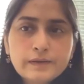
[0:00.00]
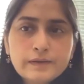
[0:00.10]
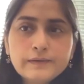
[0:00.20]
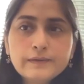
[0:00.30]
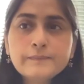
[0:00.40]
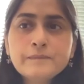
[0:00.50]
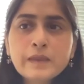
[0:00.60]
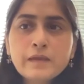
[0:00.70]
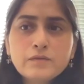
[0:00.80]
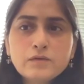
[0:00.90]
Yeah.
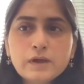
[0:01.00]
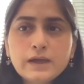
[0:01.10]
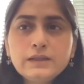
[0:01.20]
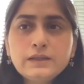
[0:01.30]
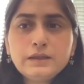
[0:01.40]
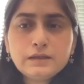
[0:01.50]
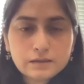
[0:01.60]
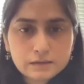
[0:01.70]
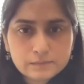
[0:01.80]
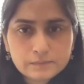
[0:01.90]
So I
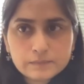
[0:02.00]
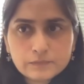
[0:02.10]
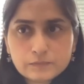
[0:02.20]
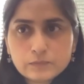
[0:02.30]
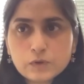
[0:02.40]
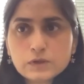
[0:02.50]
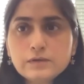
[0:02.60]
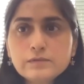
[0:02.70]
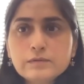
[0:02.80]
think what